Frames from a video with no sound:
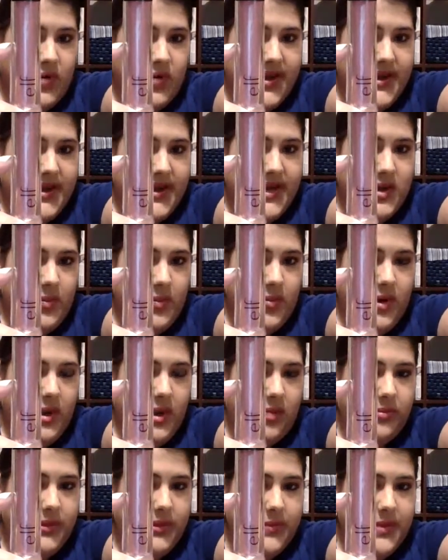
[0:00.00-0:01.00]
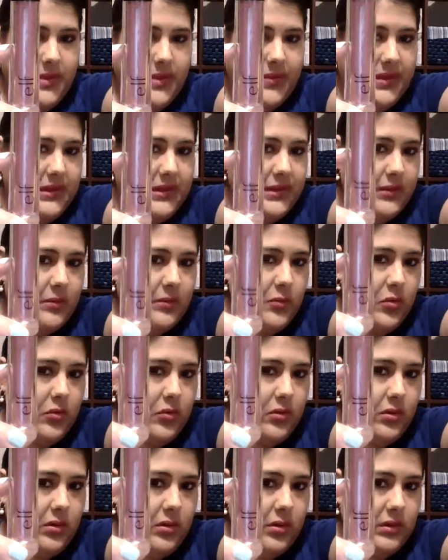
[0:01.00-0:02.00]
right here, probably, maybe a little
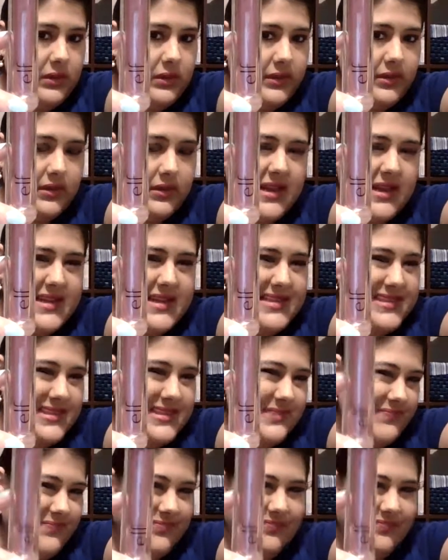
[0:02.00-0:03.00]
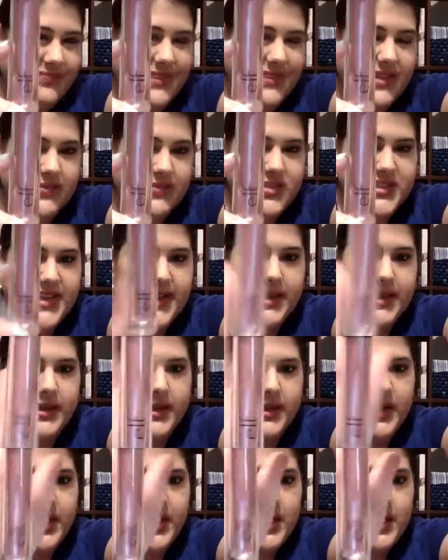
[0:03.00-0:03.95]
more, a little less, give or take.